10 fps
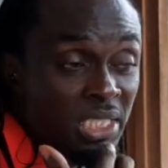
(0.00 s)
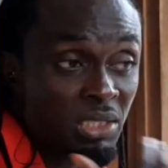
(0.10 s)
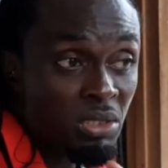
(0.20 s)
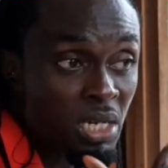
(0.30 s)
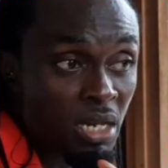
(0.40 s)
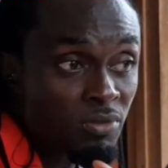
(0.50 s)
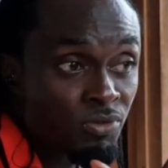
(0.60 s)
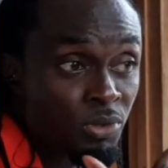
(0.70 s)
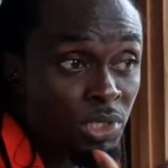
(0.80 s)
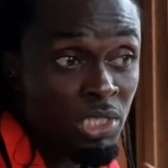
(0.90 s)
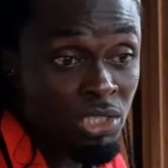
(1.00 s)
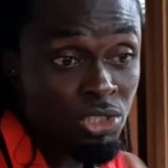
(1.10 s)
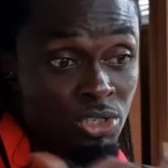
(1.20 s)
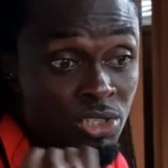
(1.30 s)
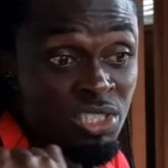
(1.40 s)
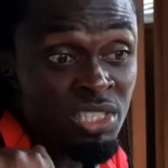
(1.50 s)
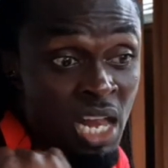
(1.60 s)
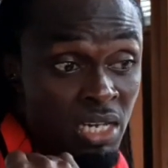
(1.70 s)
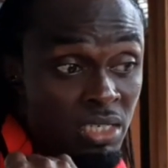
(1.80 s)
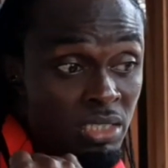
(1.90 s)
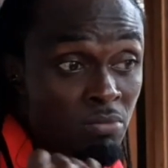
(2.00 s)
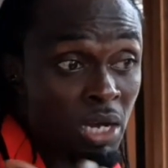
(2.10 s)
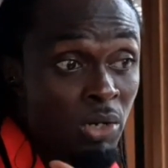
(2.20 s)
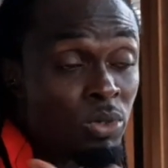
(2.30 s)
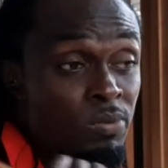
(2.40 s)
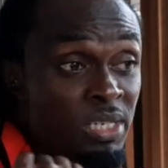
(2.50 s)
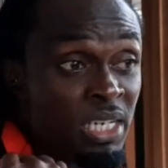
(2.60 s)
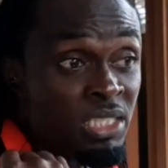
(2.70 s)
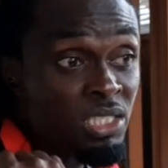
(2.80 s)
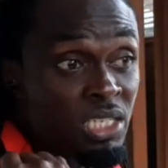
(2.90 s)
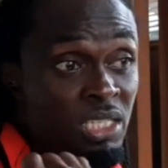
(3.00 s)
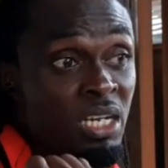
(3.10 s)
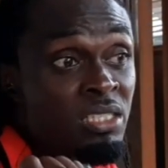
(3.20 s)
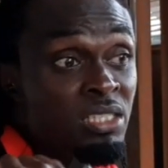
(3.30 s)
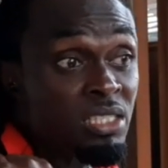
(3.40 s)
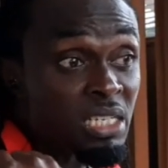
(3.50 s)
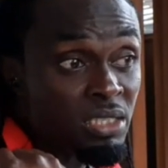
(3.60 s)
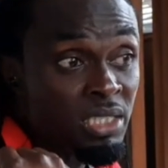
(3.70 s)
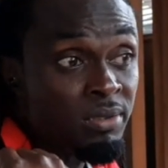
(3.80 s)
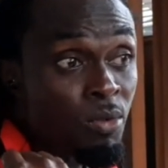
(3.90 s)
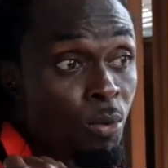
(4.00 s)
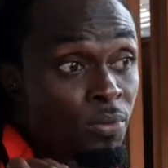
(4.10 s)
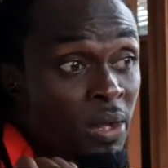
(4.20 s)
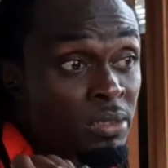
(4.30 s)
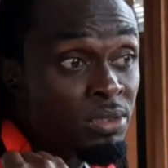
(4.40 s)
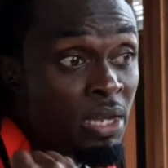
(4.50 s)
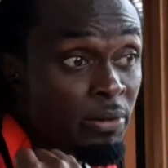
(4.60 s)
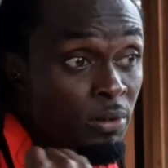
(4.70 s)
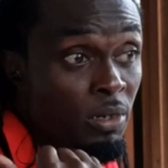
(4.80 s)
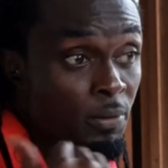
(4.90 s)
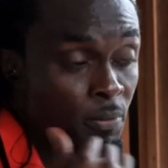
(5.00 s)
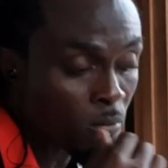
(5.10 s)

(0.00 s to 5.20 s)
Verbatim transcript: 8 o'clock, we meet at the church in 9 The body will be in state on Saturday at 9 o'clock.